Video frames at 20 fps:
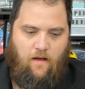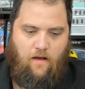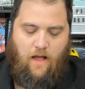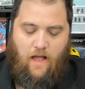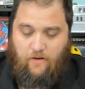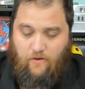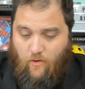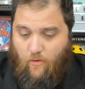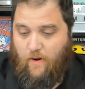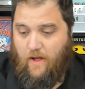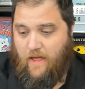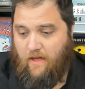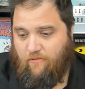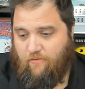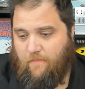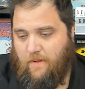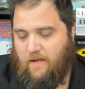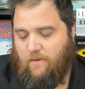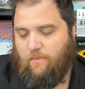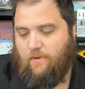I know I
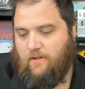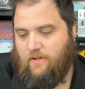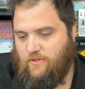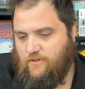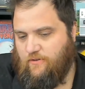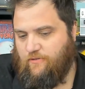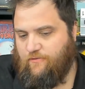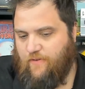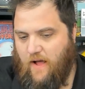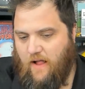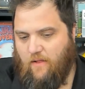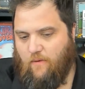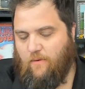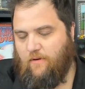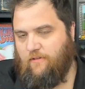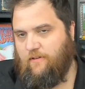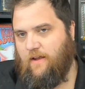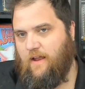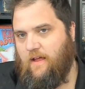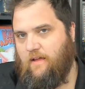have many religious
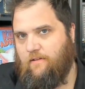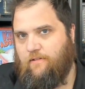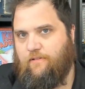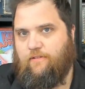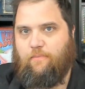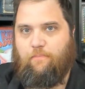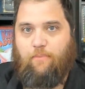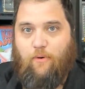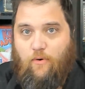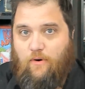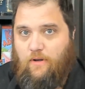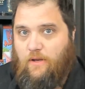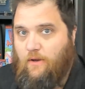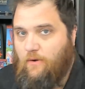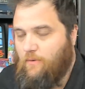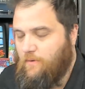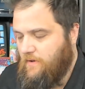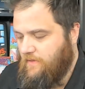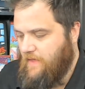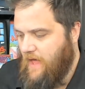followers, and I support
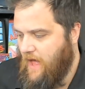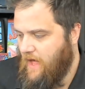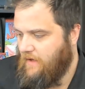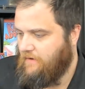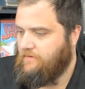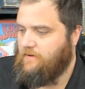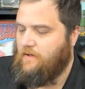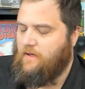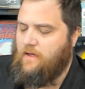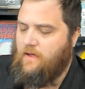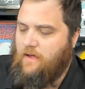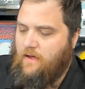you in that.